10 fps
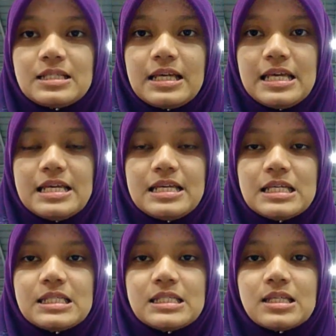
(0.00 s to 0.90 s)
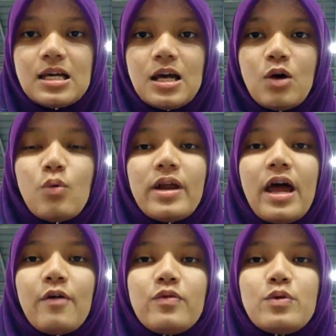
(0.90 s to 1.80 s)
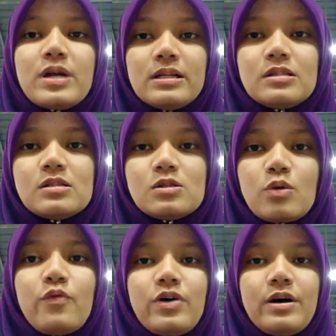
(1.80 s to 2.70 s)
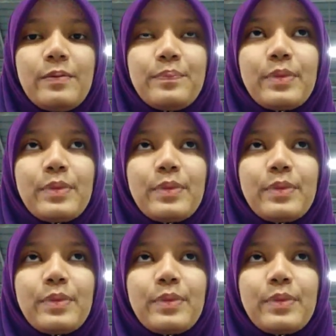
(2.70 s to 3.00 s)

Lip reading: is, what have you done so far?